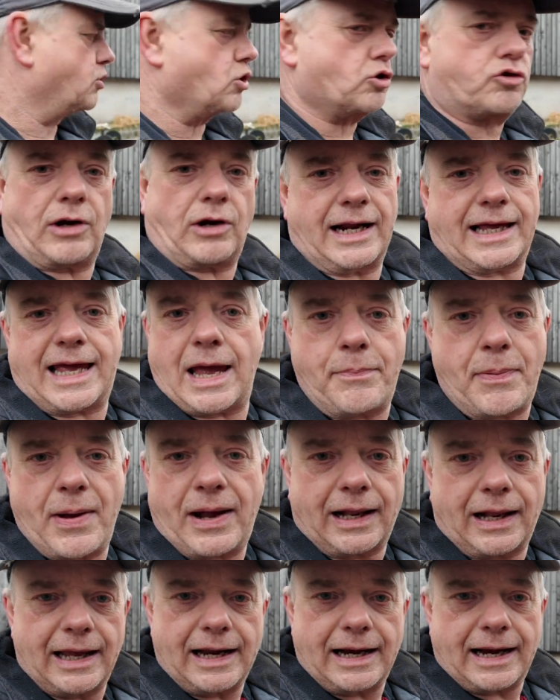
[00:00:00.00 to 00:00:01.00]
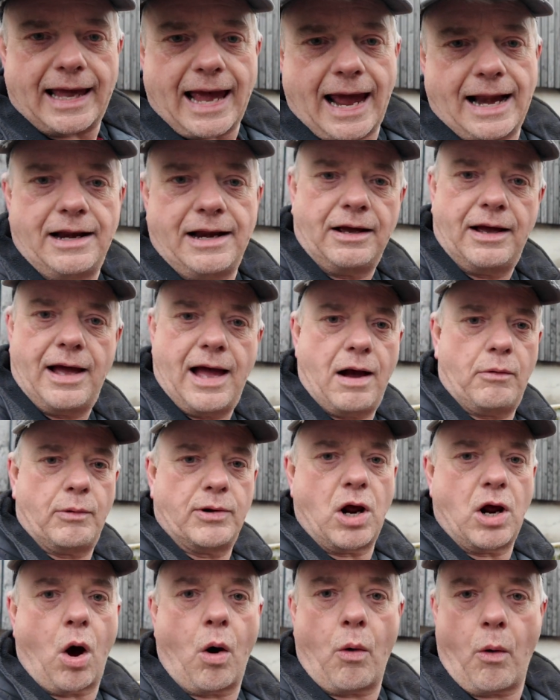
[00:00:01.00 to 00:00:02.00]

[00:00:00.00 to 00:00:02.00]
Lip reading: just trying to keep it clean again. We don't